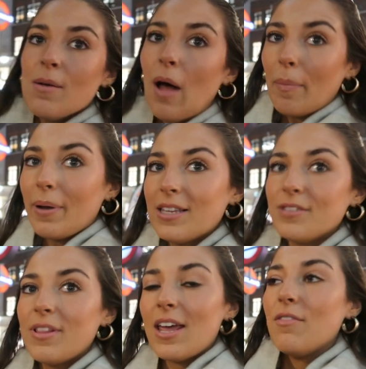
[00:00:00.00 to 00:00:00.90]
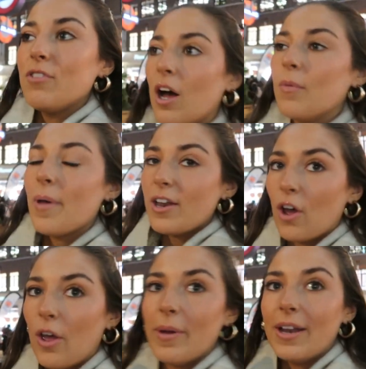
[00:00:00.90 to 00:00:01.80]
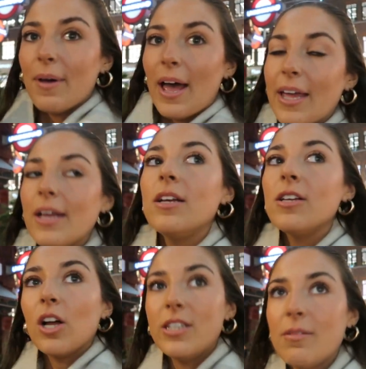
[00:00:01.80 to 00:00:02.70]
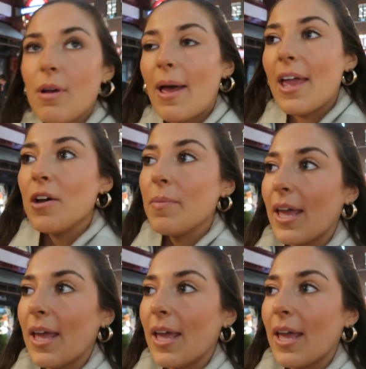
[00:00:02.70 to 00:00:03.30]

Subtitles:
But our plans for the evening are, we went home anyway. I did my makeup